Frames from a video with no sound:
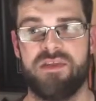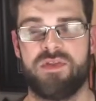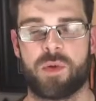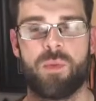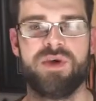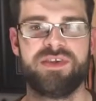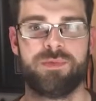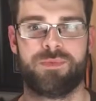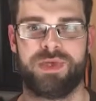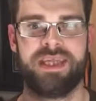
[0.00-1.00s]
there
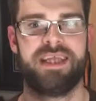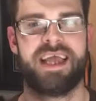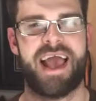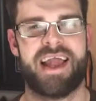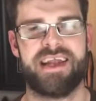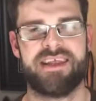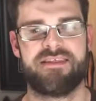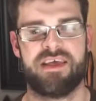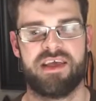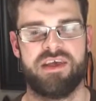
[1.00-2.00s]
wasn't really
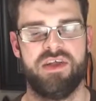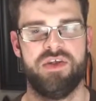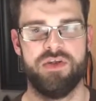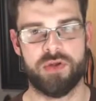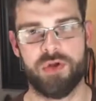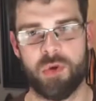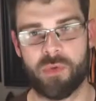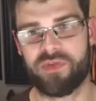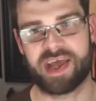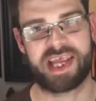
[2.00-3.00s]
anything
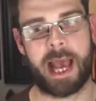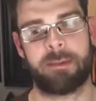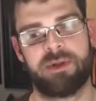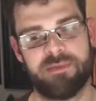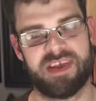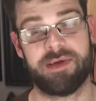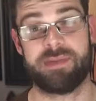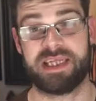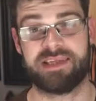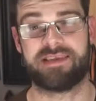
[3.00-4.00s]
new that captivated
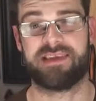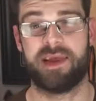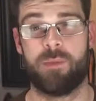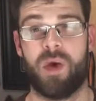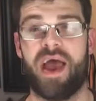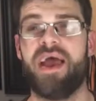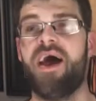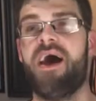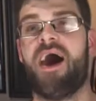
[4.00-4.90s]
me in the same way.